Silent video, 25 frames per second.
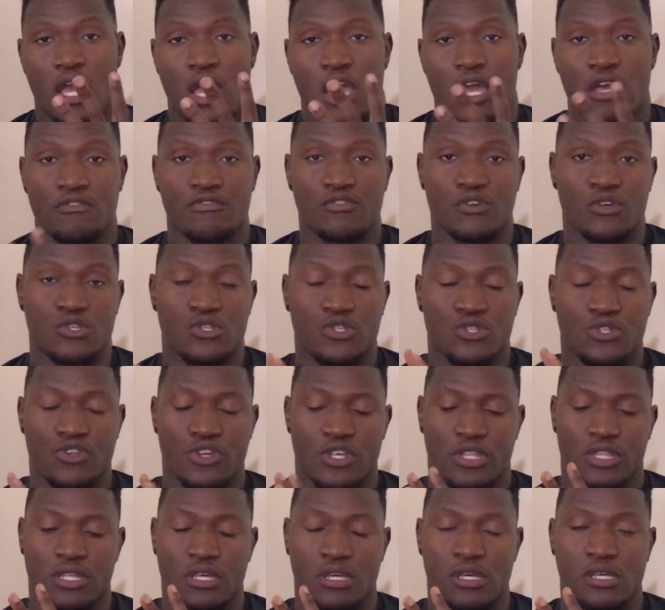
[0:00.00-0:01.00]
If those three
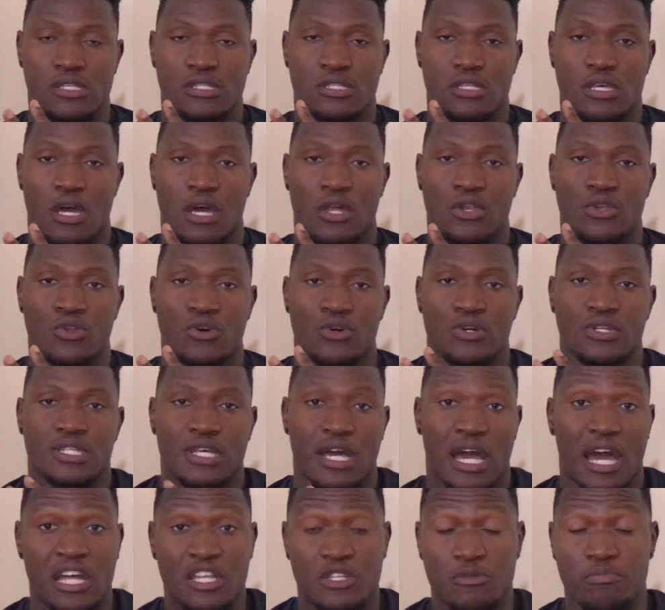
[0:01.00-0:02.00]
things are not
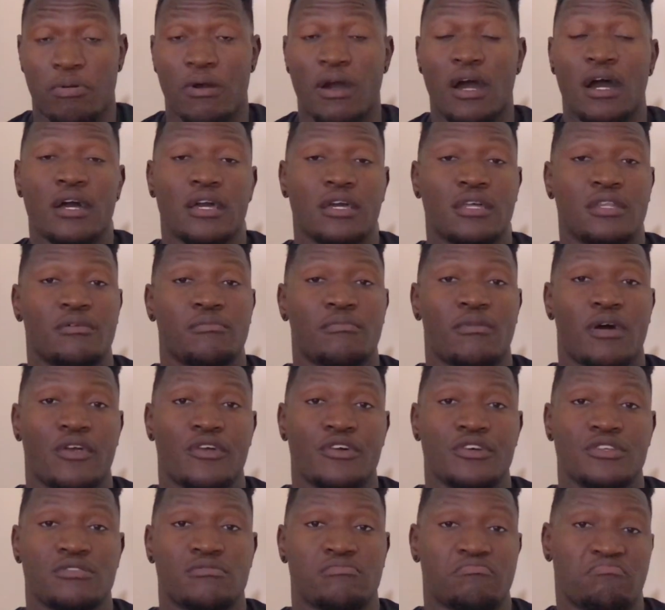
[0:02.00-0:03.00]
at par in a
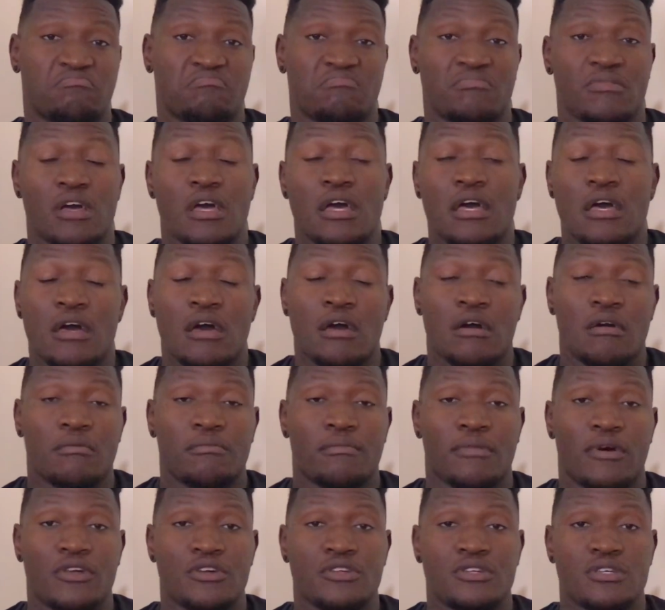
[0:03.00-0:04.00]
marriage,
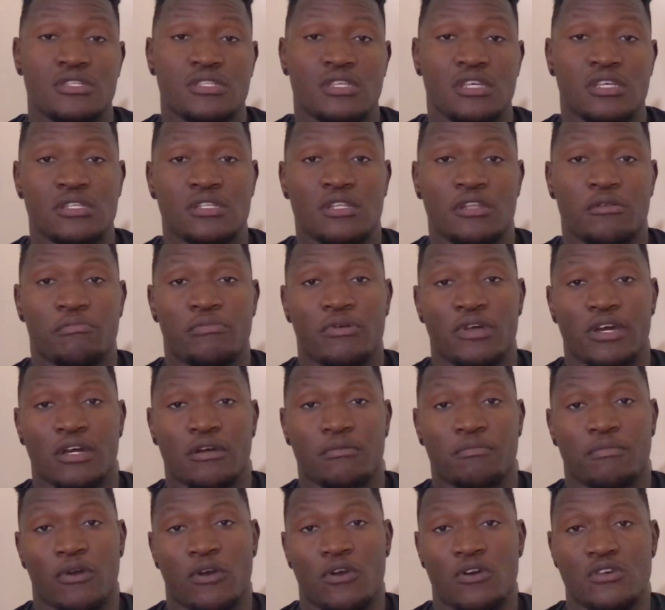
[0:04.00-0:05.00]
marriage is easily break
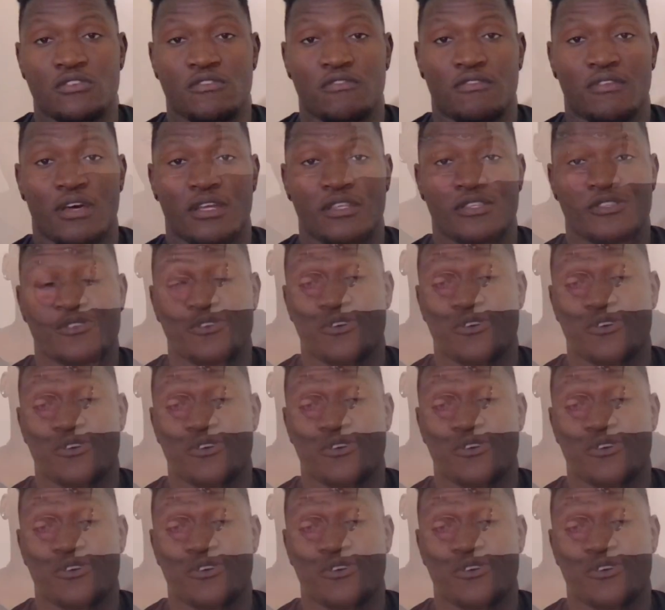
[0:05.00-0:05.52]
because of that.